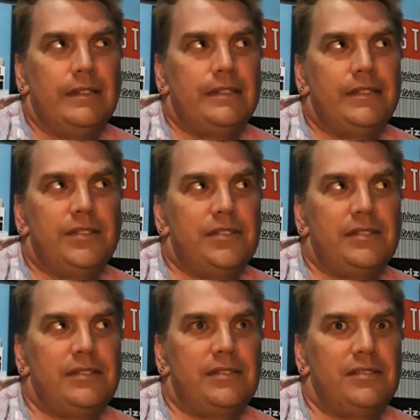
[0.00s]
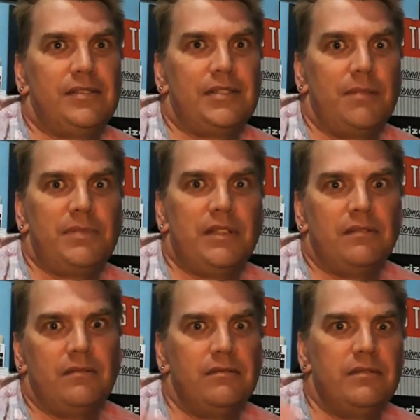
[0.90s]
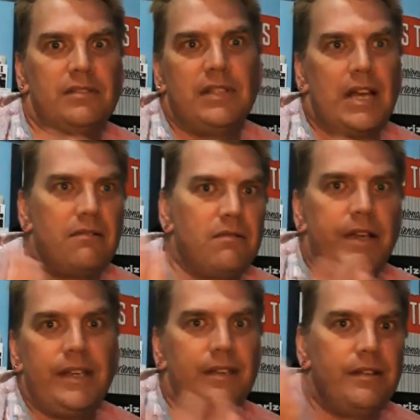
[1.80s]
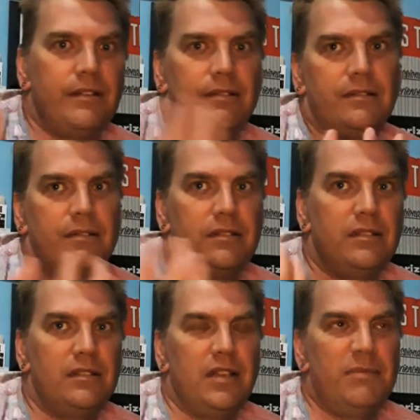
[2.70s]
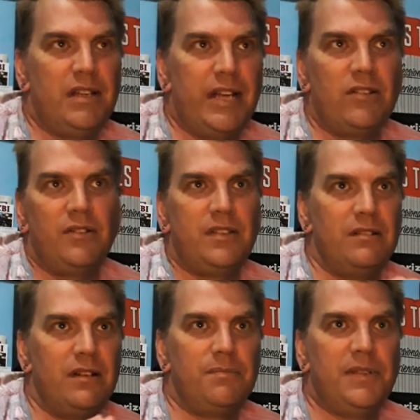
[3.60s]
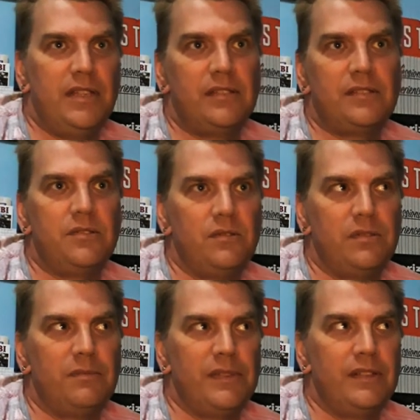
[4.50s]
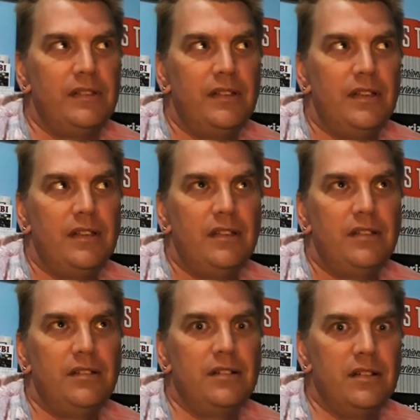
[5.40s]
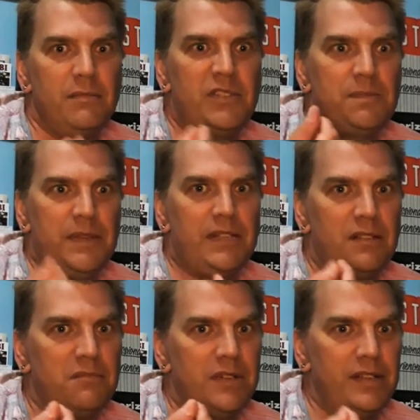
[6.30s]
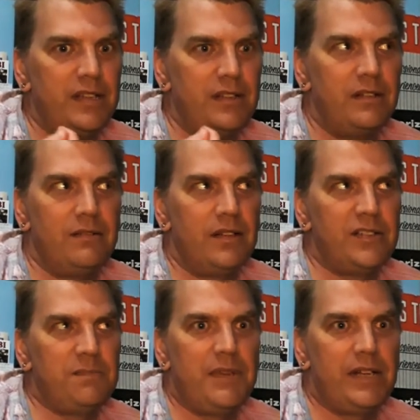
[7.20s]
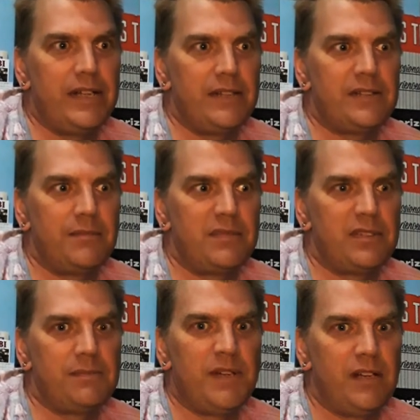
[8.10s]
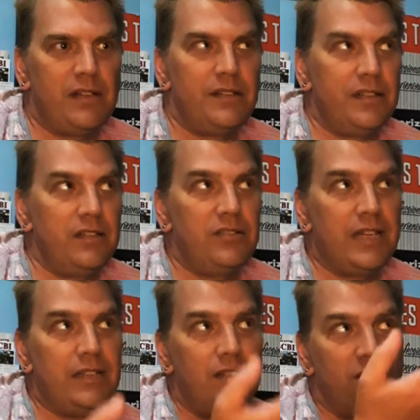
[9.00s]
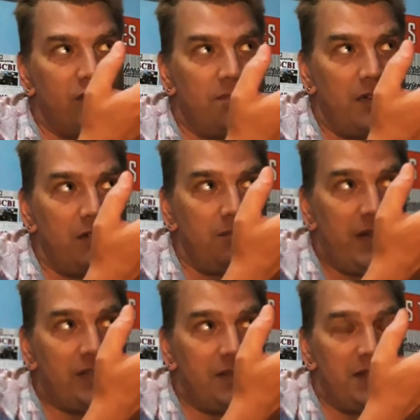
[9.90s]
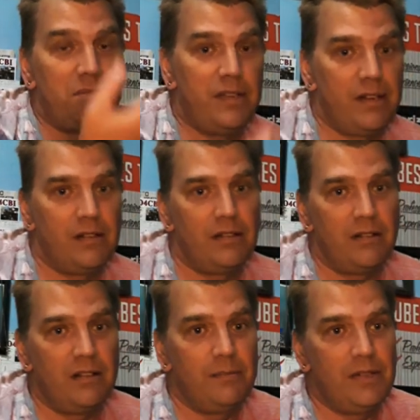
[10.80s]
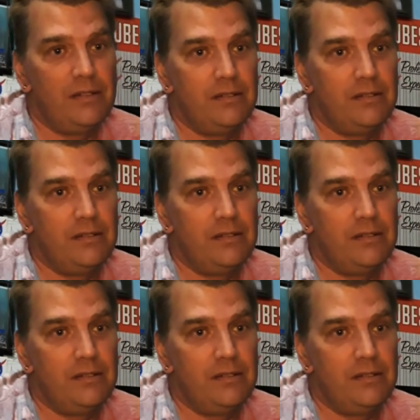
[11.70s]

Just something's not right here. I mean, I know QRP is cool, but you're going to be spending the money. You don't want to spend it on something small, and then you could buy something bigger. You know what I mean?